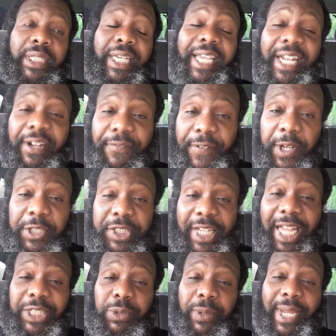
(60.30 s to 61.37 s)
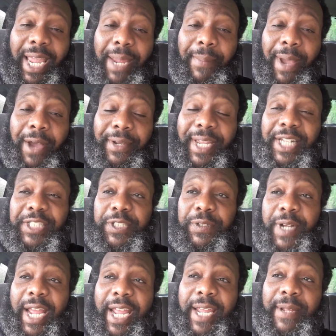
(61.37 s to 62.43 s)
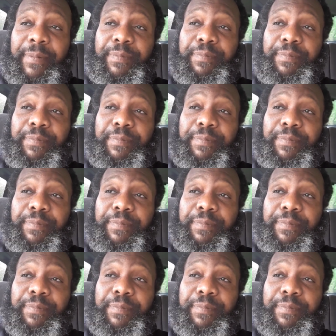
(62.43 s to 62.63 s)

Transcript: NFL schedule came out yesterday.